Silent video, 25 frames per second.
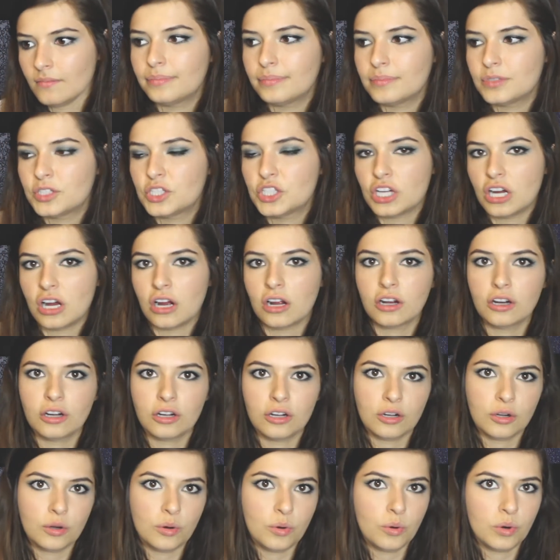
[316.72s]

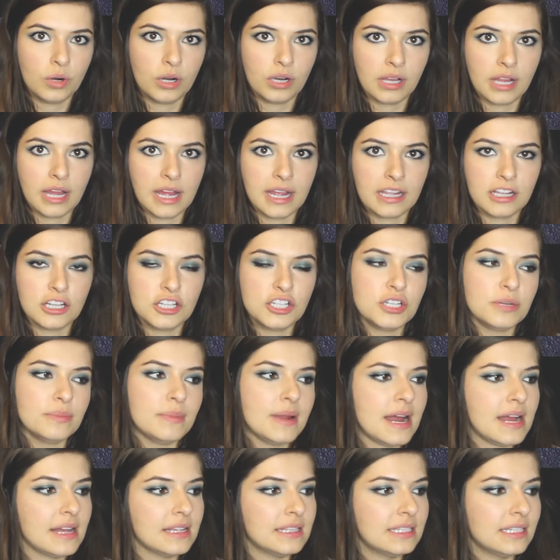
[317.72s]
soccer or like
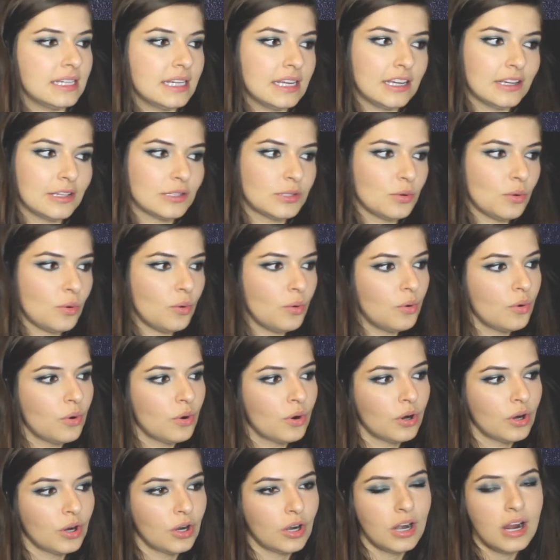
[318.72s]
gymnastics
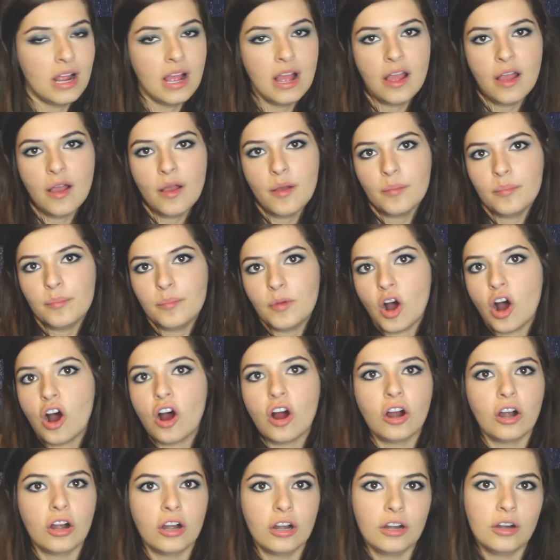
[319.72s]
or
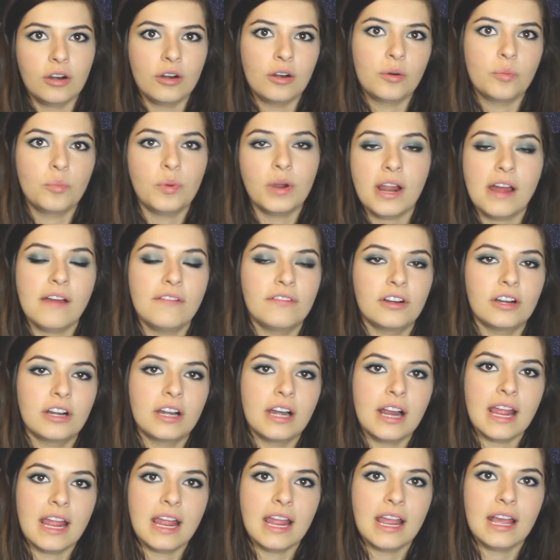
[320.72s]
art or
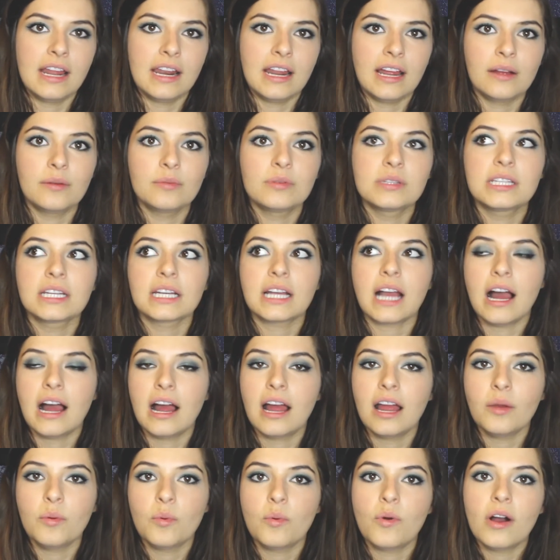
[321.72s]
whatever. And I was like,
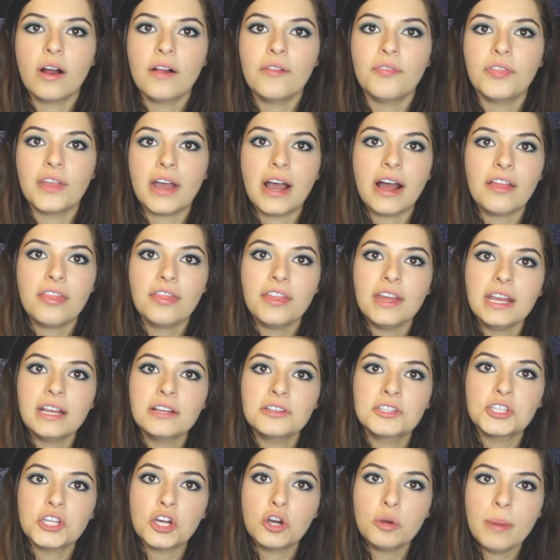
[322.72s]
I want that
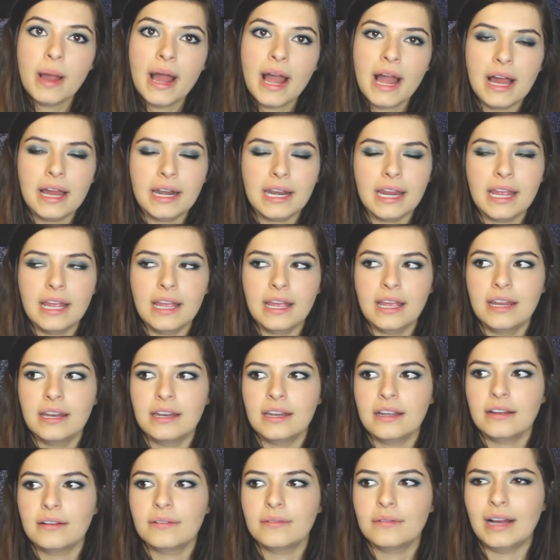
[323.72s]
thing so bad,
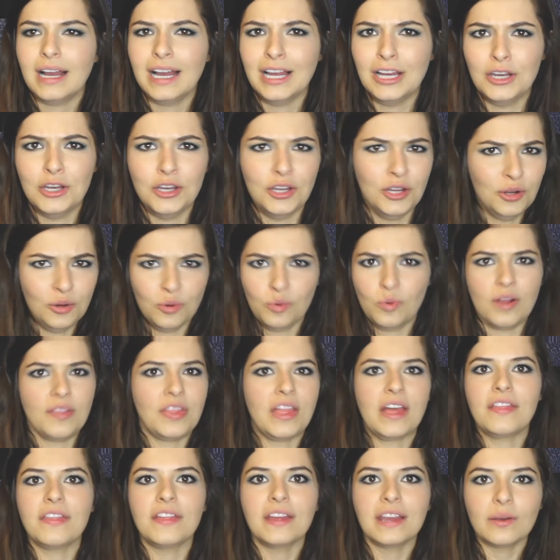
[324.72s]
and I knew what
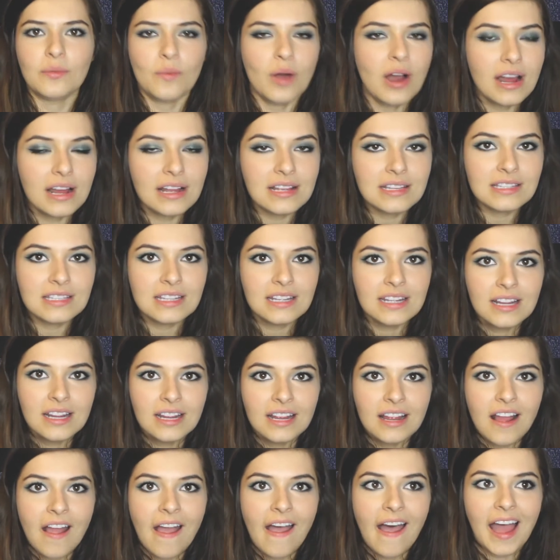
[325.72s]
that thing was.
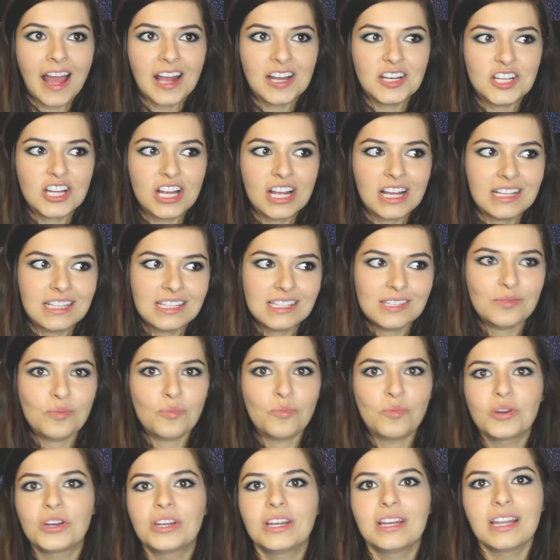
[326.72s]
I just
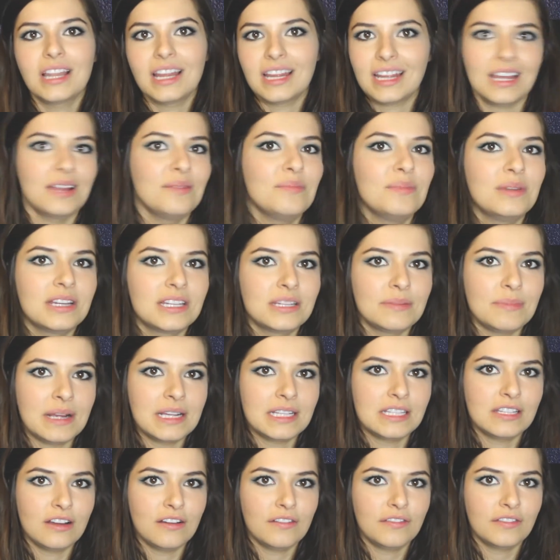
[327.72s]
wouldn't like admit it to
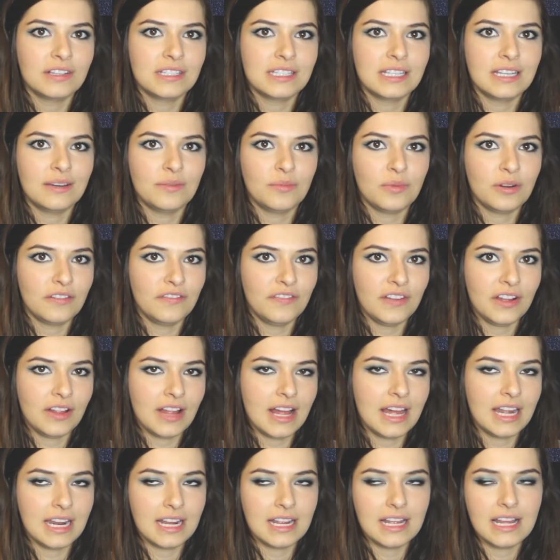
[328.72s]
myself because I didn't want to fail
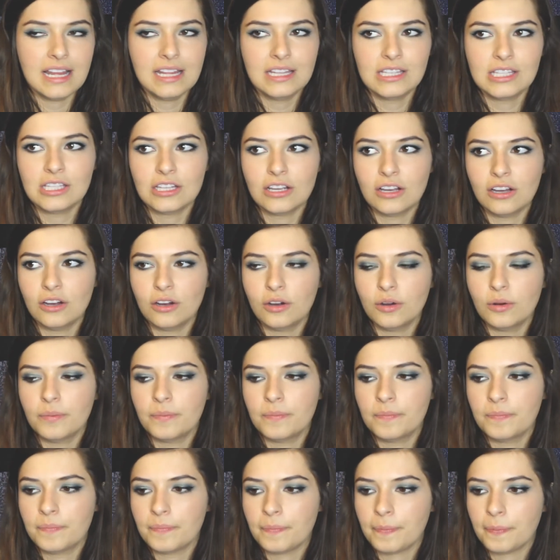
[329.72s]
at it. And so